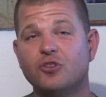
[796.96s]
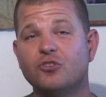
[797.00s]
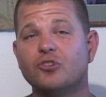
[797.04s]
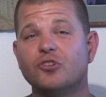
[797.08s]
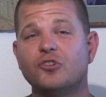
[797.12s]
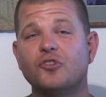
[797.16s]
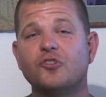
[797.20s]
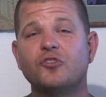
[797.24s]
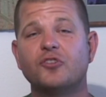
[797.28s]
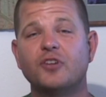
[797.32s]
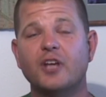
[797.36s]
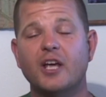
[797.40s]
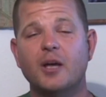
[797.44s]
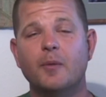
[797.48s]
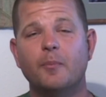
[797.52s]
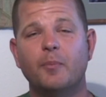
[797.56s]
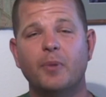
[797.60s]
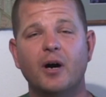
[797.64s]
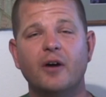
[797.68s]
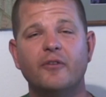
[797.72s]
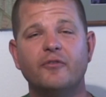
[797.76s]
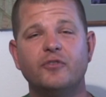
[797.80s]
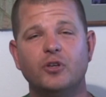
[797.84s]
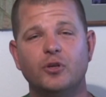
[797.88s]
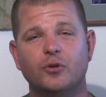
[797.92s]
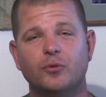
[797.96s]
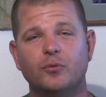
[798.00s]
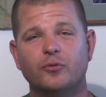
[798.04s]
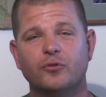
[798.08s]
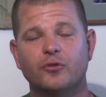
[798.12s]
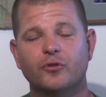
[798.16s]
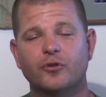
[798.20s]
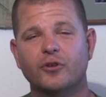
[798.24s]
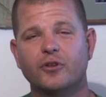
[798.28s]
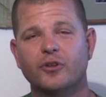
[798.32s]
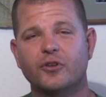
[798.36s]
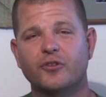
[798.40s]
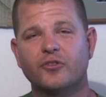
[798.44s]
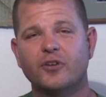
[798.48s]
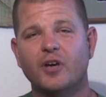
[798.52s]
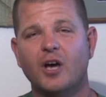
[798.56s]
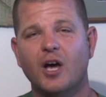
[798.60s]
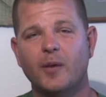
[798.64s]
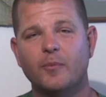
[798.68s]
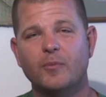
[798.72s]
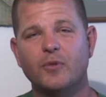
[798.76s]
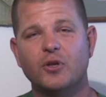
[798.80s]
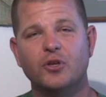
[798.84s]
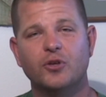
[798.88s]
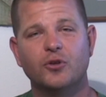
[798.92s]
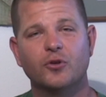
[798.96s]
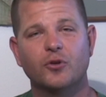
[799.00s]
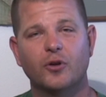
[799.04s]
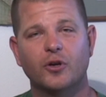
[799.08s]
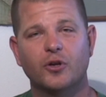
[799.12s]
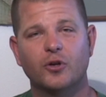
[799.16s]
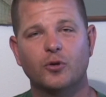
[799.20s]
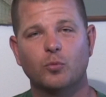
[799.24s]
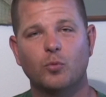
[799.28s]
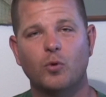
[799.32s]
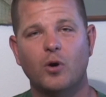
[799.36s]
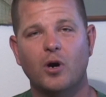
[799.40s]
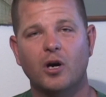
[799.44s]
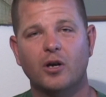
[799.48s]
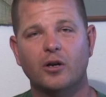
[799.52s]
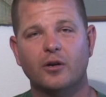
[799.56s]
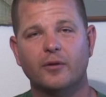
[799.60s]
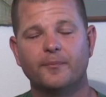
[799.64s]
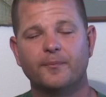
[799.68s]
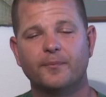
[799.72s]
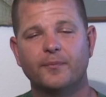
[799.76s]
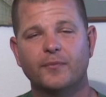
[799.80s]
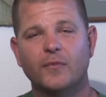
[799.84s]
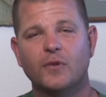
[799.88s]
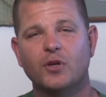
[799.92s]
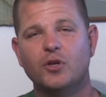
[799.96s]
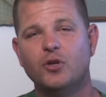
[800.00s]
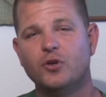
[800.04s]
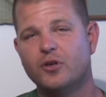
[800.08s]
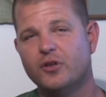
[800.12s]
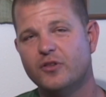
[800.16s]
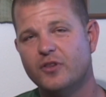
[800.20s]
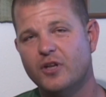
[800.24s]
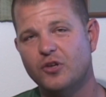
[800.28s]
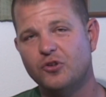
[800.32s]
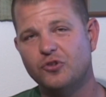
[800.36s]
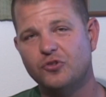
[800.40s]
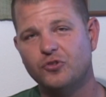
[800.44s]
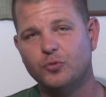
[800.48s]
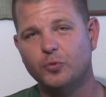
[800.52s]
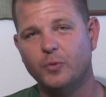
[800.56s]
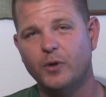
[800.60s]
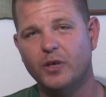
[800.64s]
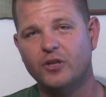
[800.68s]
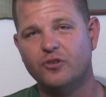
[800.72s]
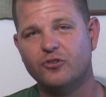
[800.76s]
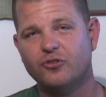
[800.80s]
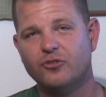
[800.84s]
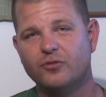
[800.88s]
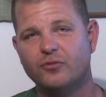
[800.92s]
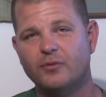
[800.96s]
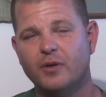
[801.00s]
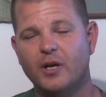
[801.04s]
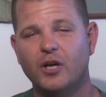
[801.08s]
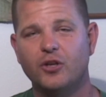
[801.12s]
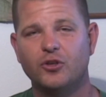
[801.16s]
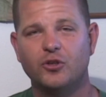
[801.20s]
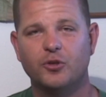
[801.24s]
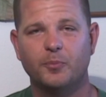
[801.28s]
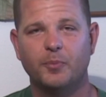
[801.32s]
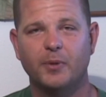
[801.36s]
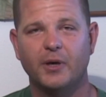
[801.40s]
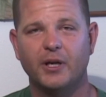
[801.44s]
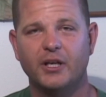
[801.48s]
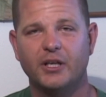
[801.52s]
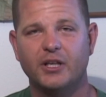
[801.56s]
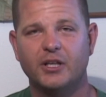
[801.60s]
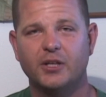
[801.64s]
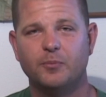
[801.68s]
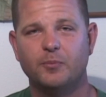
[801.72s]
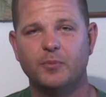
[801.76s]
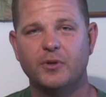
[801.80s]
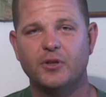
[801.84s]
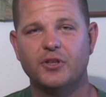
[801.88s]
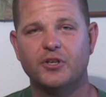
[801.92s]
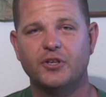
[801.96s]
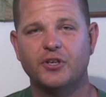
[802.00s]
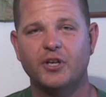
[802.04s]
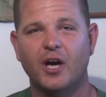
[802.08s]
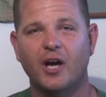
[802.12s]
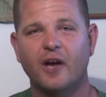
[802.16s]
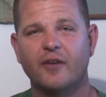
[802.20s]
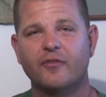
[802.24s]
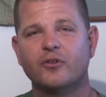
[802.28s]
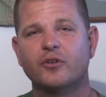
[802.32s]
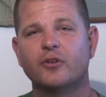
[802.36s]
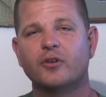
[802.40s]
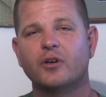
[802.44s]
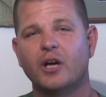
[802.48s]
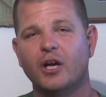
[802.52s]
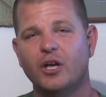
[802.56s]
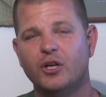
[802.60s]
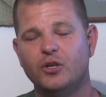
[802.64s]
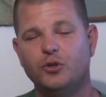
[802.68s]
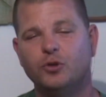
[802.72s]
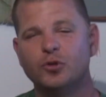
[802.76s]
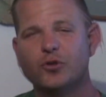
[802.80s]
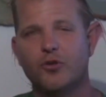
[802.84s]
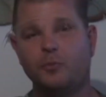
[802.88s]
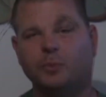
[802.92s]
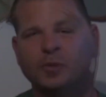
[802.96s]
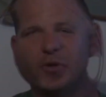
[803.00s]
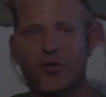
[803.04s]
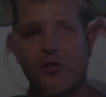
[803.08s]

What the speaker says: should stay above you during the time that you're underwater. You can then switch, and your buddy can be the diver, and you can be